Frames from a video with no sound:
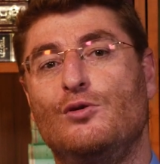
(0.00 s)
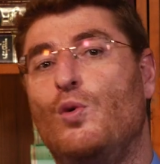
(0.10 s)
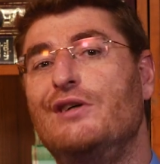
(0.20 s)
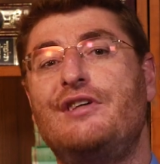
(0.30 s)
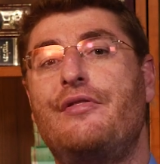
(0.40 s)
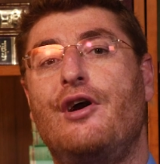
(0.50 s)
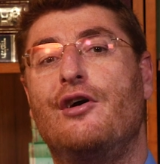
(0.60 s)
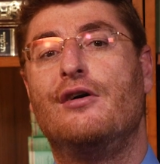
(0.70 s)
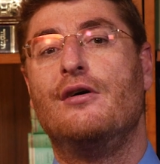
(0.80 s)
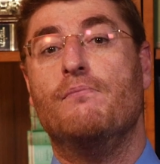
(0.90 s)
Was it
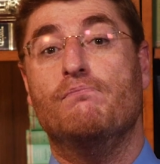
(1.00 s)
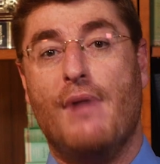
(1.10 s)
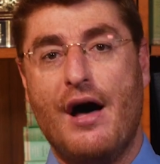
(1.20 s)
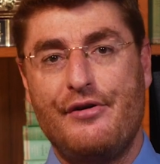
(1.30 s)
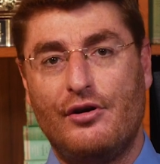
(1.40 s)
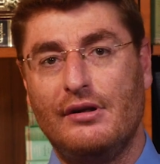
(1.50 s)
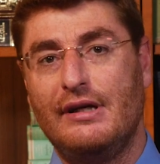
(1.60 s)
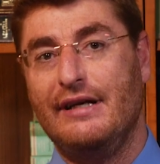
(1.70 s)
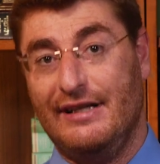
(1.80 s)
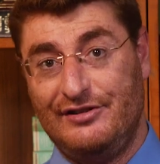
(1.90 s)
their
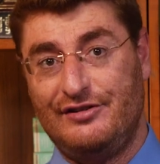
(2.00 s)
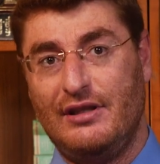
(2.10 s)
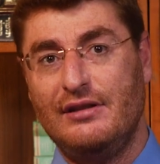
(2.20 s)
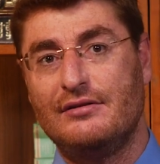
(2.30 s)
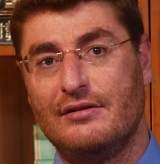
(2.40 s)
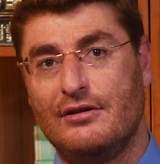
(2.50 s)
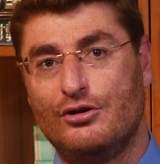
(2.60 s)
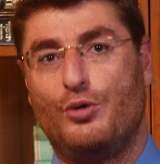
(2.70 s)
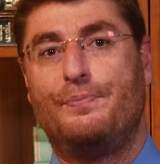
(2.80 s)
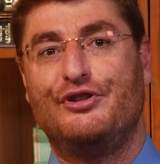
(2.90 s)
motherly instinct
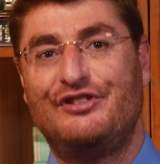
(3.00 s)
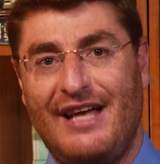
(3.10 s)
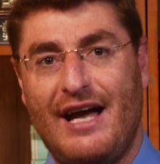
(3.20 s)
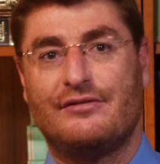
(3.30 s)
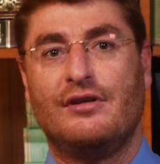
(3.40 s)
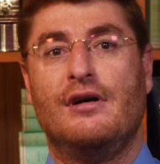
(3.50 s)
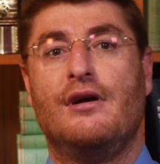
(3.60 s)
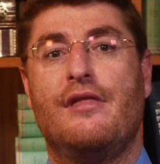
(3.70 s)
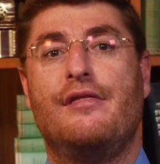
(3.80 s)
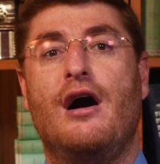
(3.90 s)
to protect
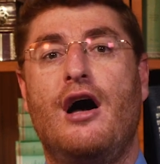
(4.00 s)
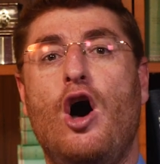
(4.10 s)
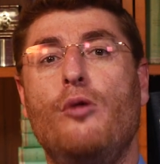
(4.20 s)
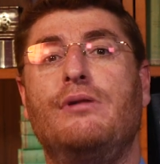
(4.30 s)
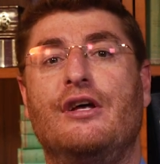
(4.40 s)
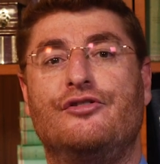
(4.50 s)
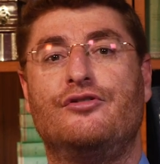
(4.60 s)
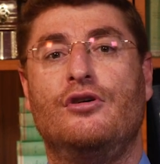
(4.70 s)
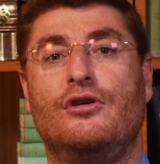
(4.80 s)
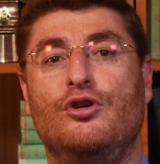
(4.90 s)
the
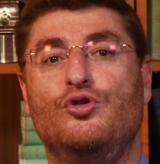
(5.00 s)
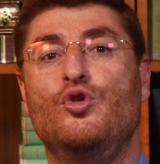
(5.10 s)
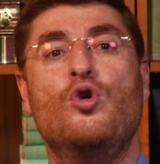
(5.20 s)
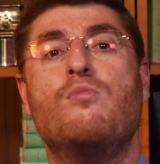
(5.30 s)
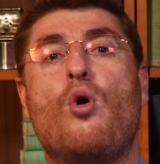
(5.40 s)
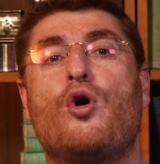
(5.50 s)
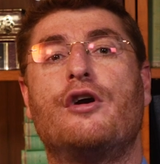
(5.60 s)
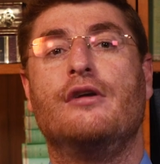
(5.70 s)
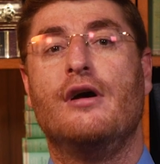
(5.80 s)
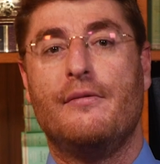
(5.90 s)
helpless
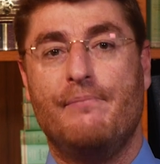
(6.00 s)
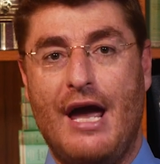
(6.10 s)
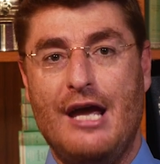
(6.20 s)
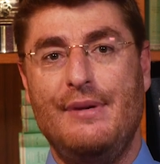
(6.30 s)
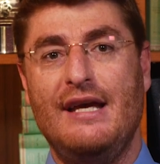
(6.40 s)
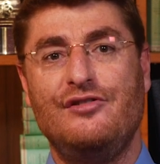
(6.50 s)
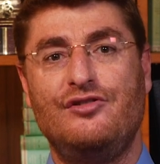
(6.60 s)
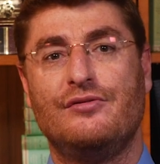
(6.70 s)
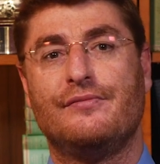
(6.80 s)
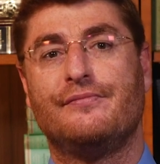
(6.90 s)
newborn
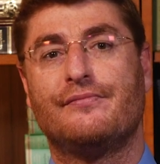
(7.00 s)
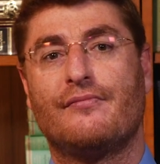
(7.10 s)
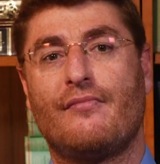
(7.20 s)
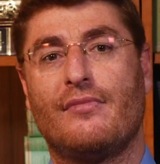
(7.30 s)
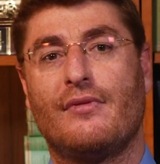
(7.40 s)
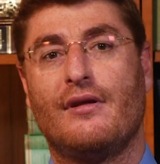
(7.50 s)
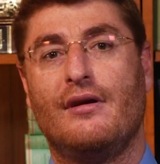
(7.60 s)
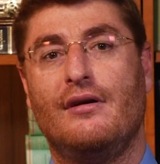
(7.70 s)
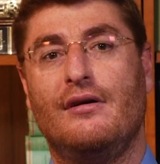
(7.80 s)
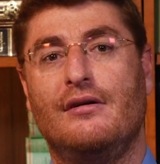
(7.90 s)
babies?
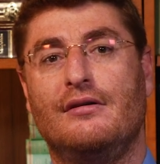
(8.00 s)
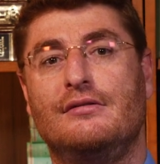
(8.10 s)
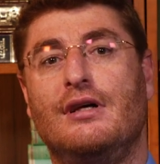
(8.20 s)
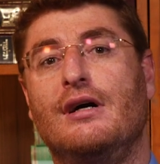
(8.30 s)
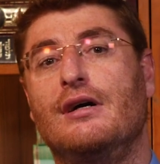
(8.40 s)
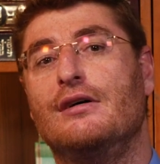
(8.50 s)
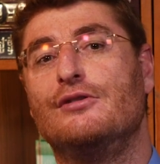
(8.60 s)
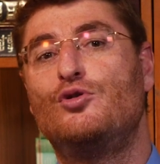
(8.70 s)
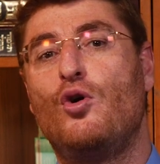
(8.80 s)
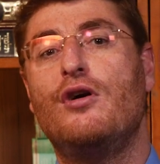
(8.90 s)
The
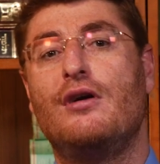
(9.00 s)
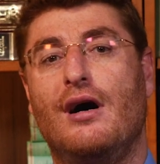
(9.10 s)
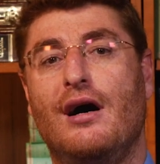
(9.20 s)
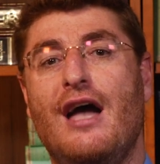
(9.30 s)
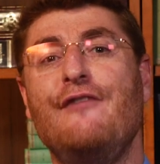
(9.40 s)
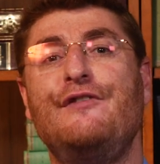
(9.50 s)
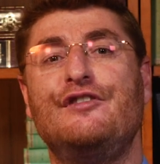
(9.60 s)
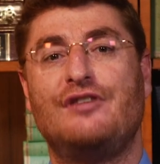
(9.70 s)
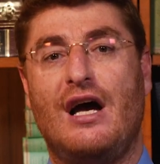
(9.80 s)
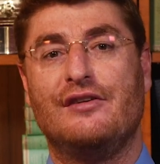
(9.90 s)
Torah
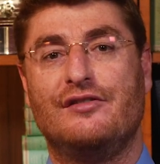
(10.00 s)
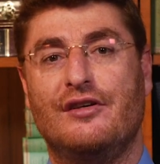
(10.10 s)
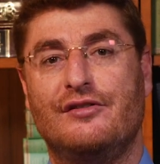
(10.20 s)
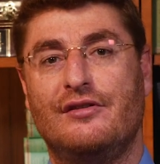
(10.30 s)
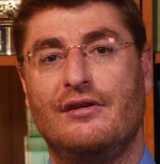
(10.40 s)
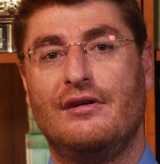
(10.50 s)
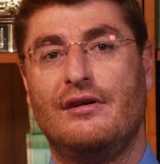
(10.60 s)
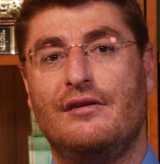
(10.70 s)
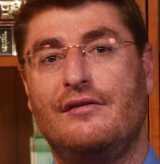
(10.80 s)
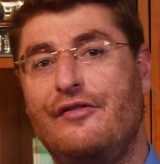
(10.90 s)
emphasizes
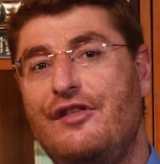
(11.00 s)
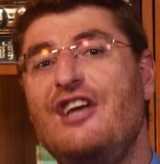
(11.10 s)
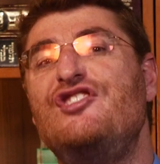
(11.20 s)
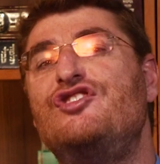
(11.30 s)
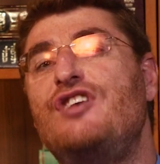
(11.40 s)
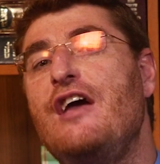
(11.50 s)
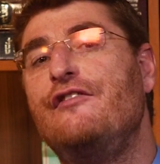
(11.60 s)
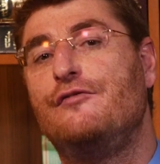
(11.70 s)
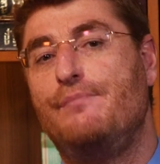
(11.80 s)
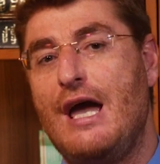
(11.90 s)
that they
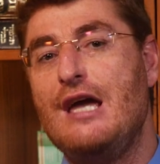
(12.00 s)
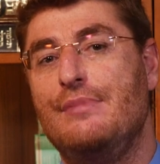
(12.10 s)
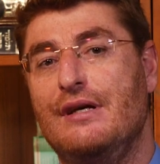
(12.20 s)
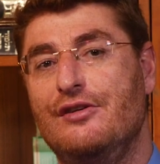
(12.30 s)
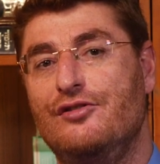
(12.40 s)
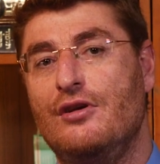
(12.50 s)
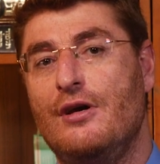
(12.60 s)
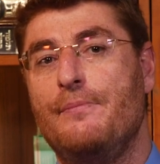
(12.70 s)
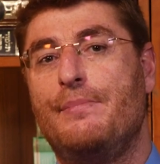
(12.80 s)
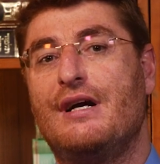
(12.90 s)
saved babies
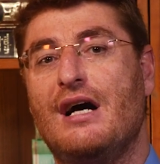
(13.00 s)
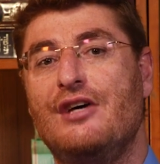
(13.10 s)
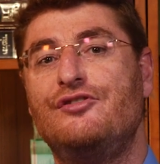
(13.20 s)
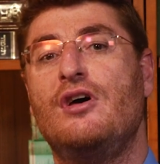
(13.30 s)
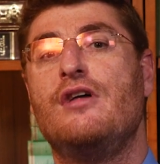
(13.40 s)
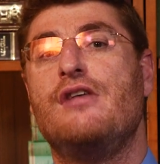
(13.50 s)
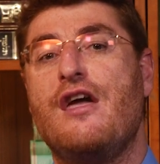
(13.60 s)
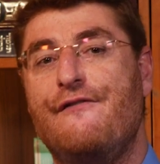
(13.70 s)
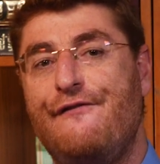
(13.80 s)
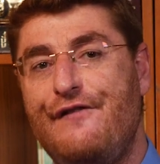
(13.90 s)
because
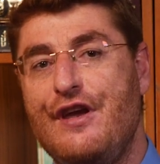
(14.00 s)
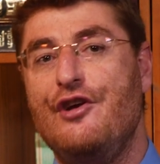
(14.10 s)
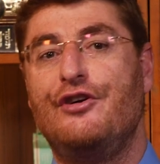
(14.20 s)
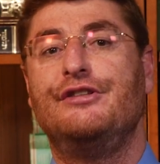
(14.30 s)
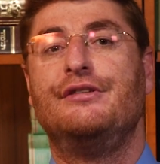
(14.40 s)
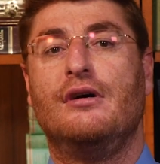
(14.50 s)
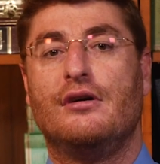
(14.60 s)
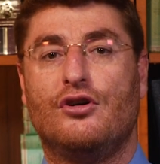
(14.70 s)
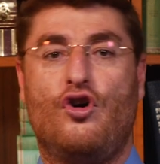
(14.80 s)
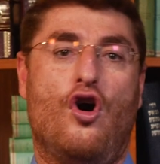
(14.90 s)
they feared
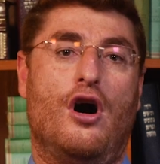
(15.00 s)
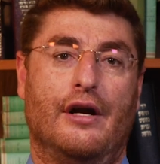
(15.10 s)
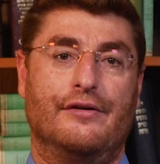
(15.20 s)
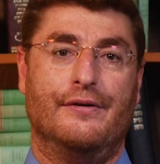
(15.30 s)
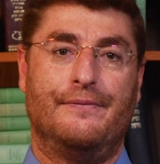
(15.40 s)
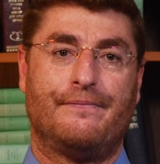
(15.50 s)
God.